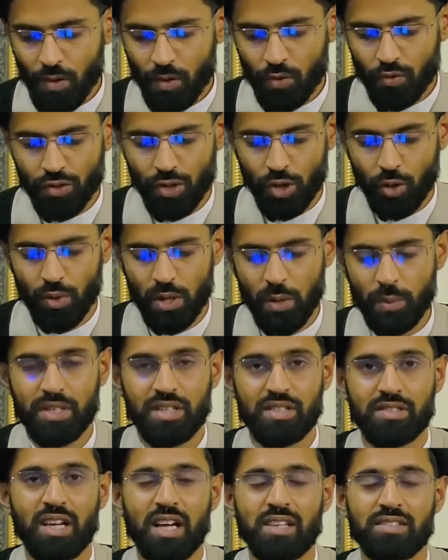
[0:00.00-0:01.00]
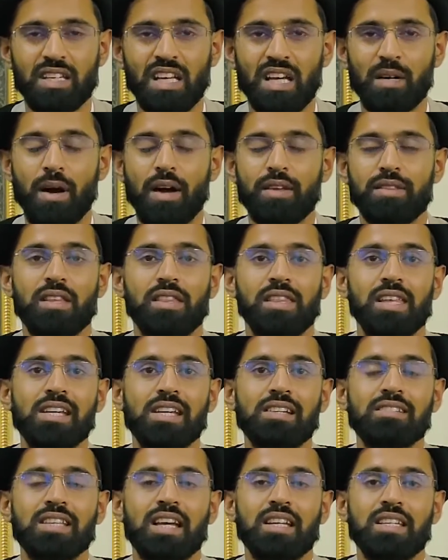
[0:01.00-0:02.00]
so we were discussing about the
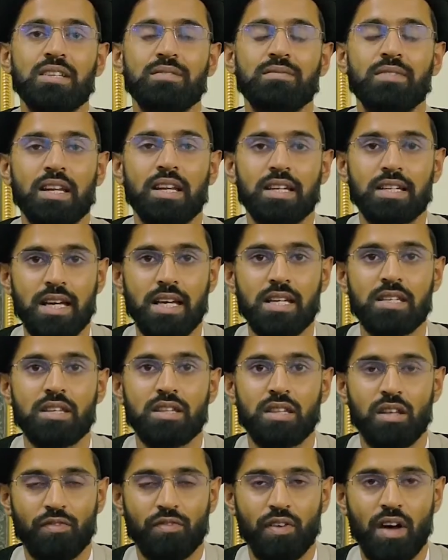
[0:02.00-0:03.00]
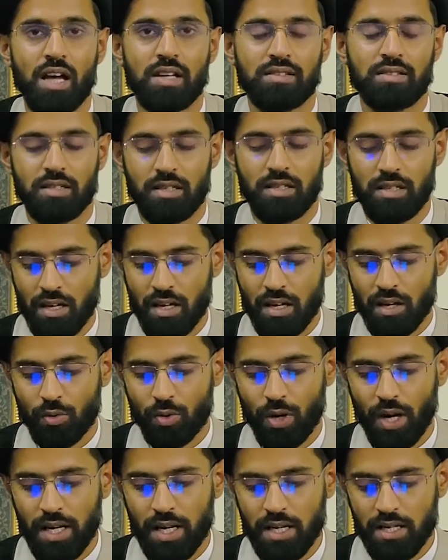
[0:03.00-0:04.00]
things that invalidate the fast,
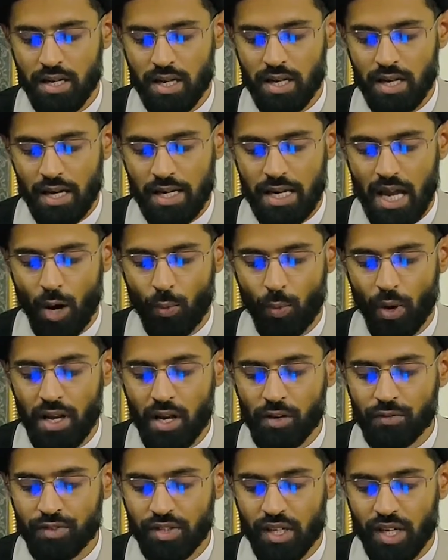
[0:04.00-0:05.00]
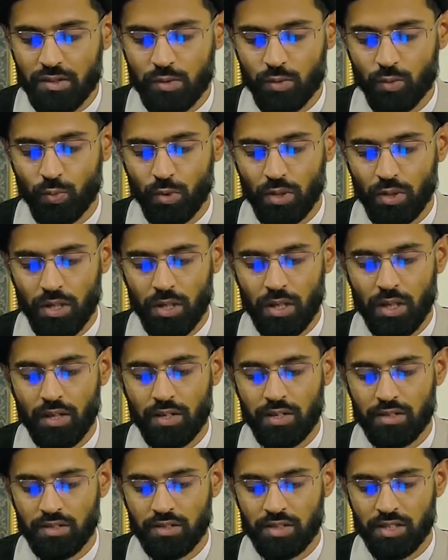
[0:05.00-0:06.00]
right? Now one of such
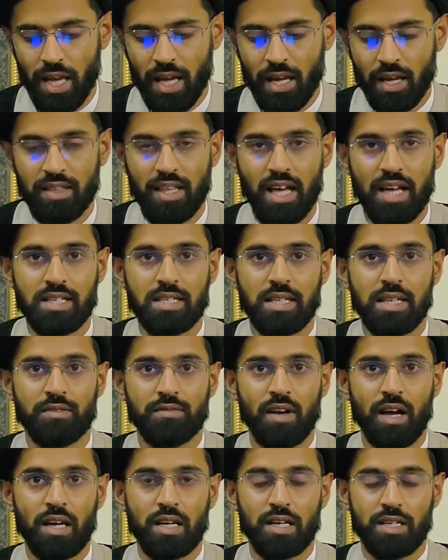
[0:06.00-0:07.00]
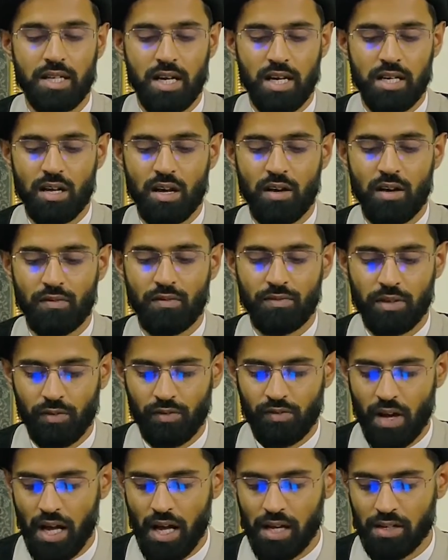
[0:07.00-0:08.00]
thing that invalidate the
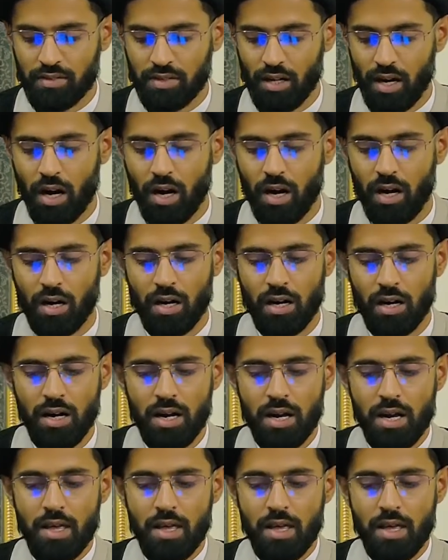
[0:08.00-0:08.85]
fast are